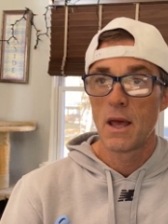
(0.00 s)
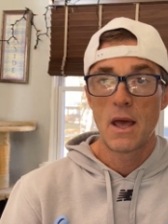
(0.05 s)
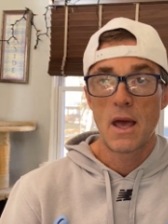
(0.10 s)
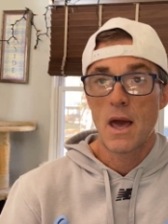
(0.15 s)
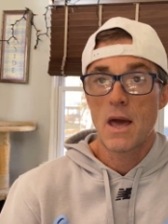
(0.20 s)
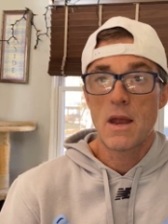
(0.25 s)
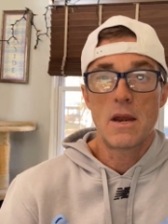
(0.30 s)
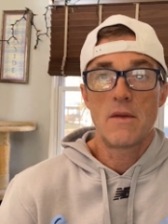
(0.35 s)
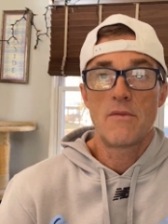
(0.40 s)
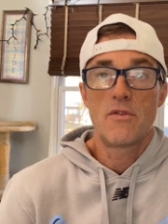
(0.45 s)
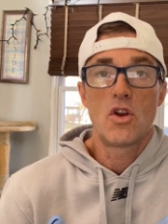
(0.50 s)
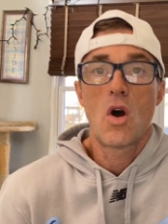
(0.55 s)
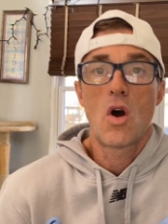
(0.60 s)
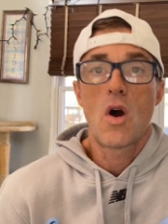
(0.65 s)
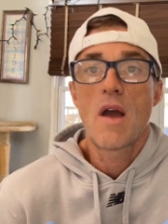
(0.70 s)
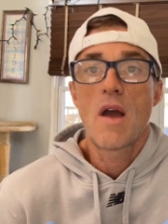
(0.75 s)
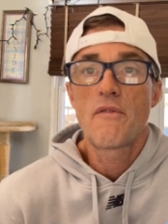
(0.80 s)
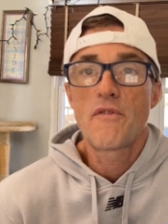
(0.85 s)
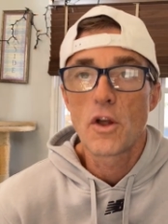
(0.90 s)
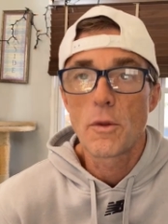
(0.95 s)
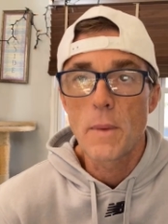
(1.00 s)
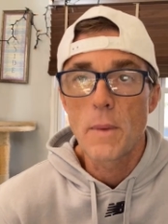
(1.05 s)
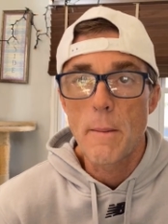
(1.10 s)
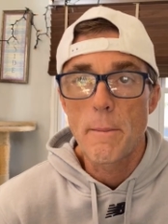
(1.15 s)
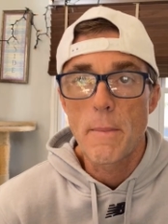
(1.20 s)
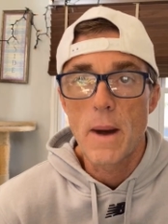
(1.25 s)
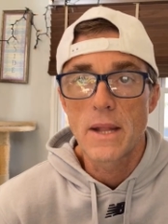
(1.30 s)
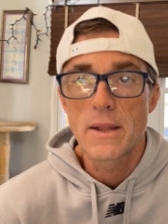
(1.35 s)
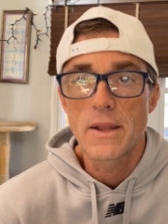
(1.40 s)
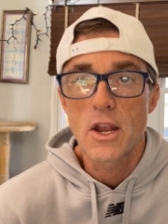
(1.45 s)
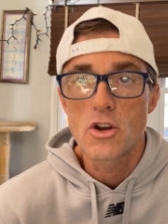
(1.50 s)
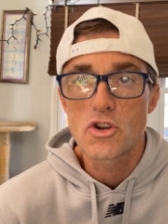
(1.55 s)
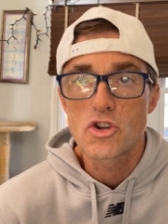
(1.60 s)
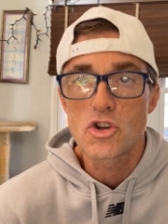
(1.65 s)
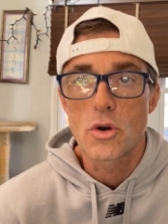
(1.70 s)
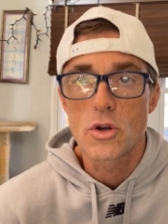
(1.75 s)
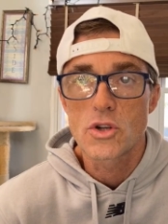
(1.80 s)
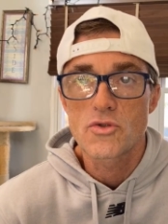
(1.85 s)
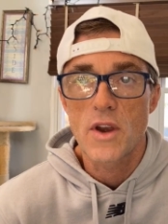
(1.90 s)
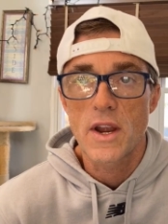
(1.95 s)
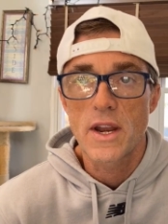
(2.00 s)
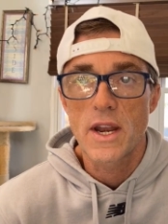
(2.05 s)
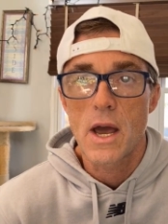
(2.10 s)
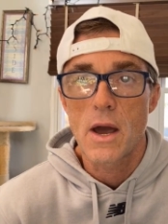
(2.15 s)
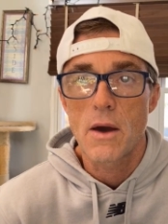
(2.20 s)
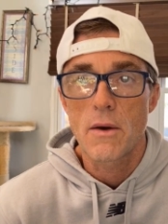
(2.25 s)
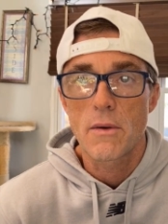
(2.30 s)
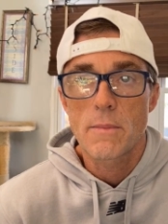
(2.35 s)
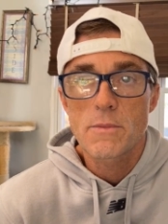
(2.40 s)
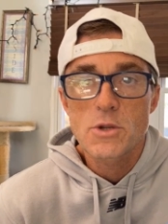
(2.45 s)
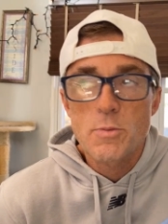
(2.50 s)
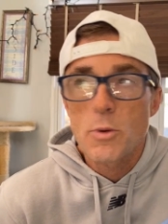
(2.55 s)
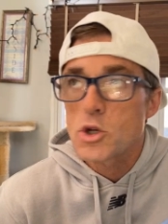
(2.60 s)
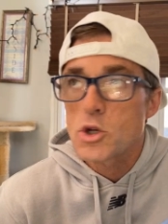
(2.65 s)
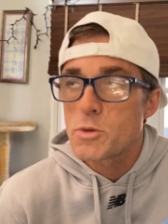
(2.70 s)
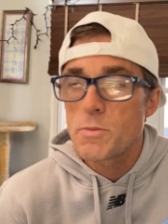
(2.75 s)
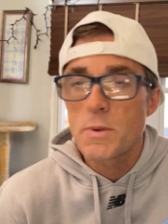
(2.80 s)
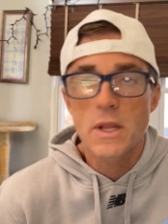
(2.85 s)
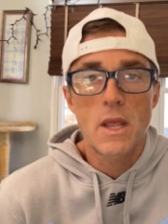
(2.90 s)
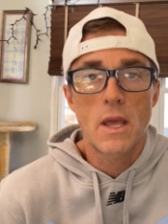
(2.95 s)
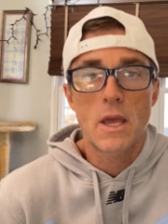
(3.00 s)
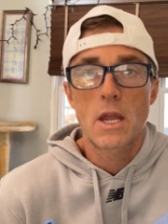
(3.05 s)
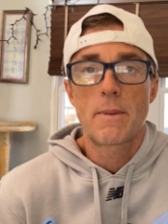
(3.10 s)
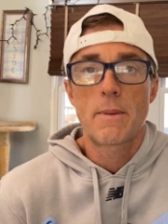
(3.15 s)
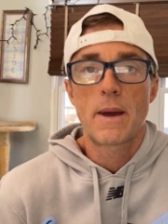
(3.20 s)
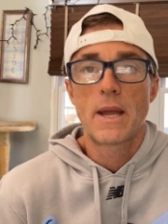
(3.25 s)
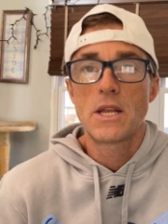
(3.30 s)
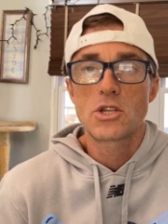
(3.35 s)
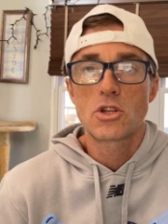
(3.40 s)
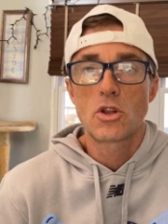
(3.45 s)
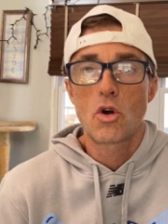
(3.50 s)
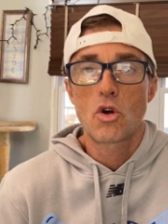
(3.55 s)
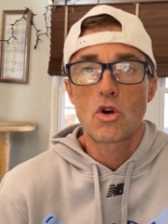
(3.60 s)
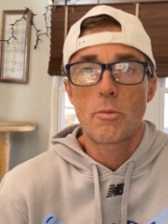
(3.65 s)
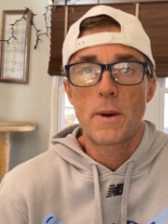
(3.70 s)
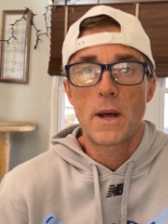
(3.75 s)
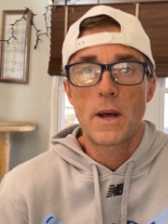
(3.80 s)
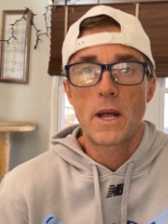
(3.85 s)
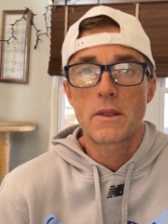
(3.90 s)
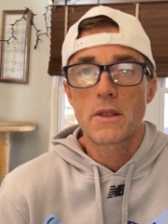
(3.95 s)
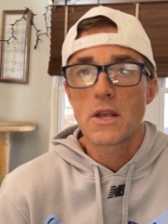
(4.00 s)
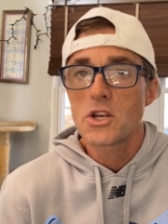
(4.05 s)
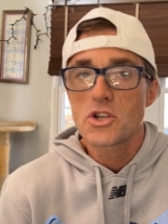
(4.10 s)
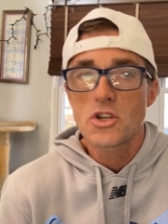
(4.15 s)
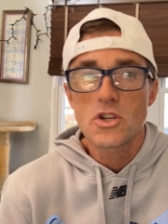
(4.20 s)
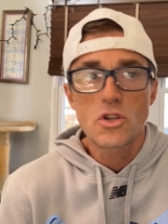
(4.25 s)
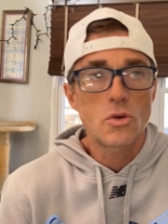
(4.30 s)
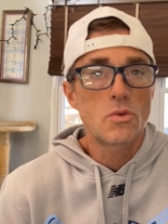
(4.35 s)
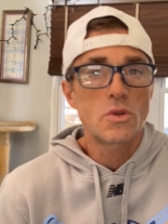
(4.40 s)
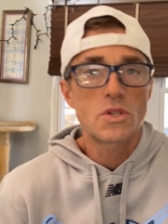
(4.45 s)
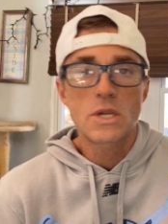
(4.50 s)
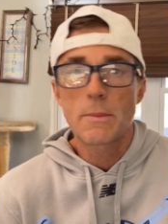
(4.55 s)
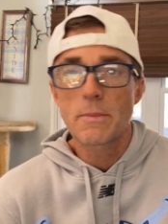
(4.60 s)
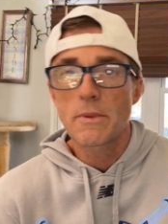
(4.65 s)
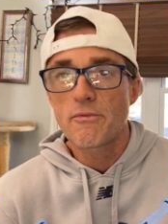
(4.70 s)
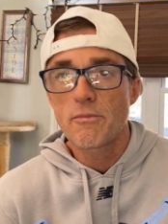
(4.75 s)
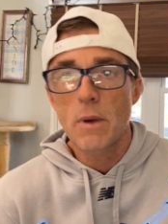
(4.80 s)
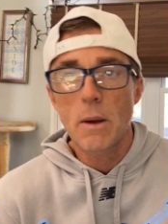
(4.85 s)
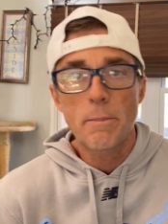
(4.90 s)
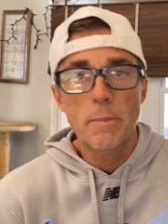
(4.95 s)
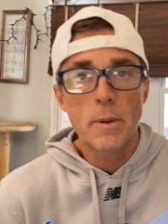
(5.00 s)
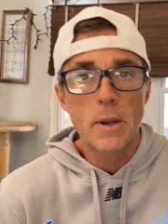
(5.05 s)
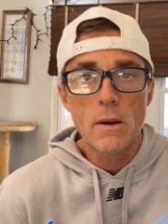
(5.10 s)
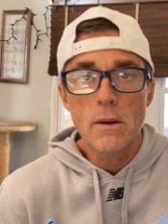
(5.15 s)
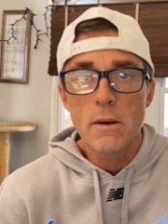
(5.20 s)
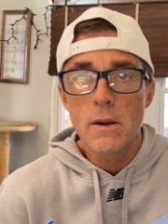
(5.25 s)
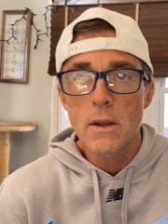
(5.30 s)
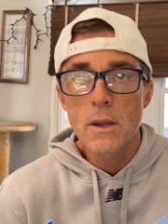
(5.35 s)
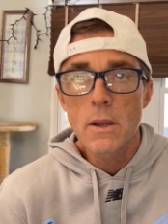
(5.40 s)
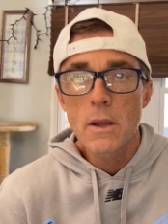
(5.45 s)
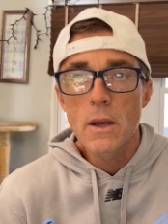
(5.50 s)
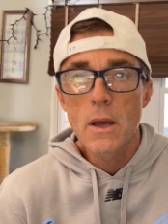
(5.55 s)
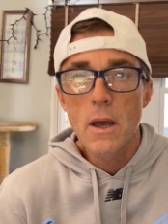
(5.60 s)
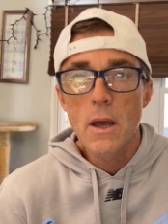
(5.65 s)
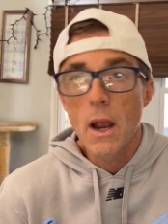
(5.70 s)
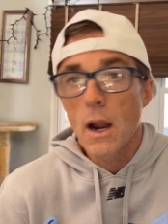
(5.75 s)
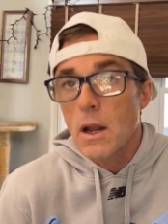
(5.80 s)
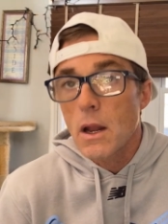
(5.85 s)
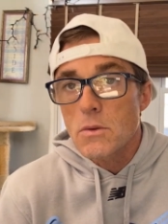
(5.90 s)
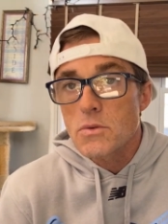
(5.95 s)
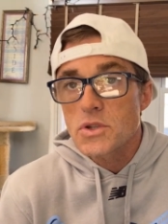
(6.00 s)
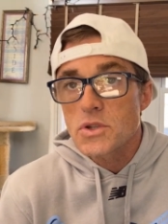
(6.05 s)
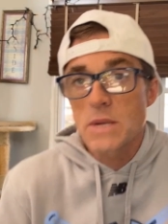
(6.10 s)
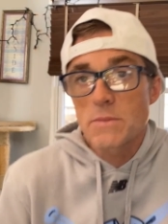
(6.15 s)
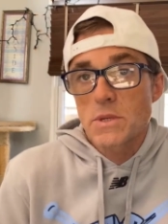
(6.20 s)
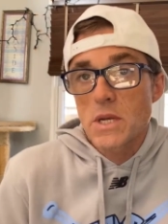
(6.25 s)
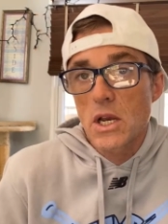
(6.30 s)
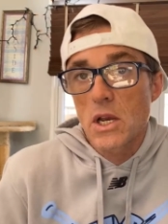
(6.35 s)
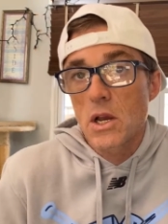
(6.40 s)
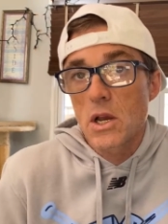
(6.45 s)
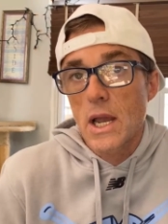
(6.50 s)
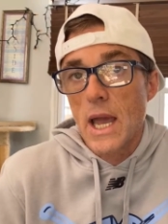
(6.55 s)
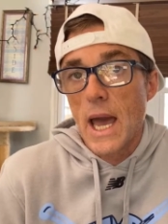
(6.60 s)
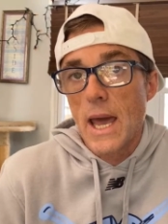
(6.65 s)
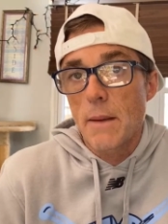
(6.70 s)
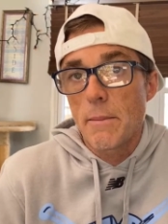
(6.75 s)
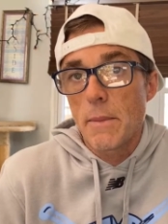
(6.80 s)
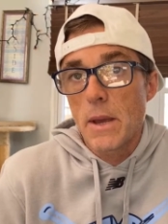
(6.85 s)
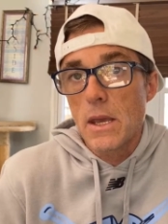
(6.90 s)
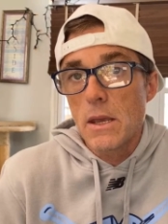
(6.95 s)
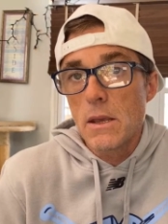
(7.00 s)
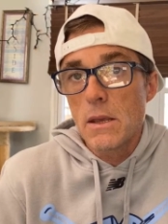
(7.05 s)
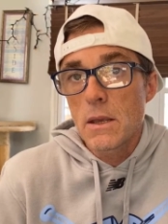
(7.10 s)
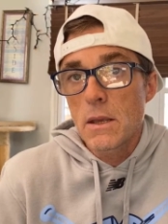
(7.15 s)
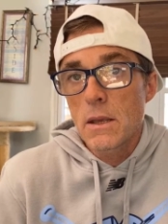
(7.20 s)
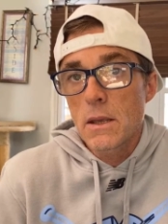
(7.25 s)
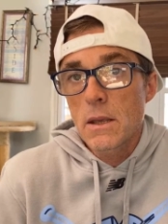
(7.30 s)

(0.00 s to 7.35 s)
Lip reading: I don't even know how I feel about Mondaire Jones right now. And I'm supposed to be thinking about he's a local politician doing something from up here. I don't know. Seems like a good guy to me.